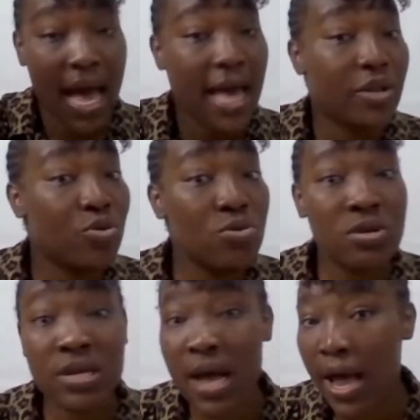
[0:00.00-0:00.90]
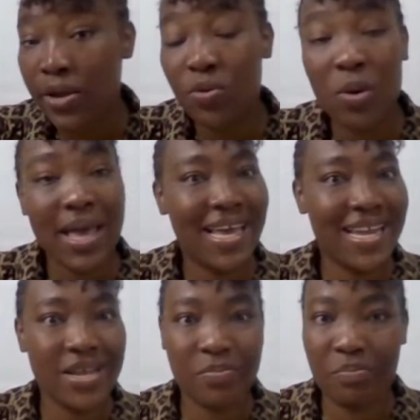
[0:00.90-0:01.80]
I do not know
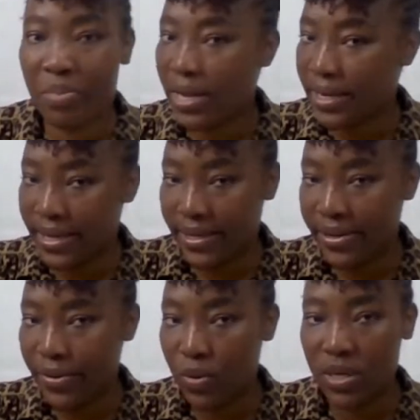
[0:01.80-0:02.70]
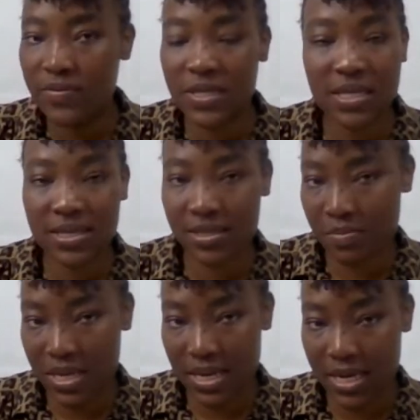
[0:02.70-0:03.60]
anybody who lives in this
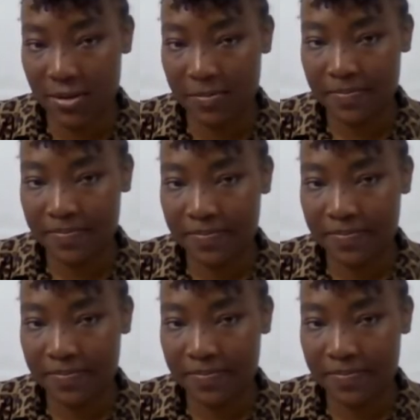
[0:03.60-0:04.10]
building.